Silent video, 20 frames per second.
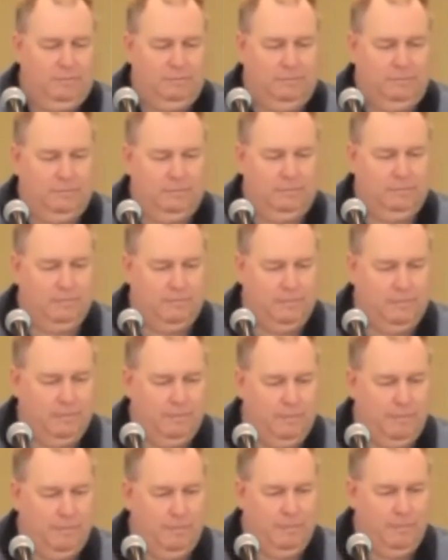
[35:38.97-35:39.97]

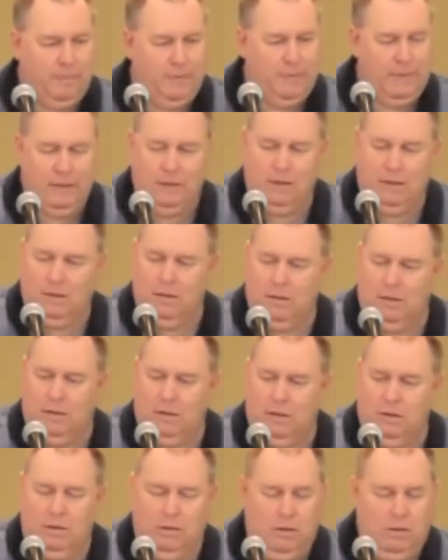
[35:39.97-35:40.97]

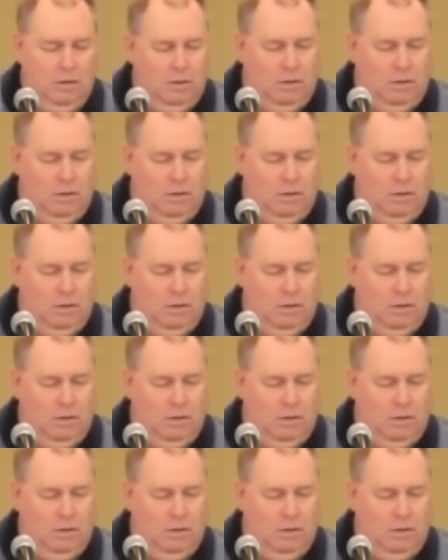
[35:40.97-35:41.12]
(no one is talking)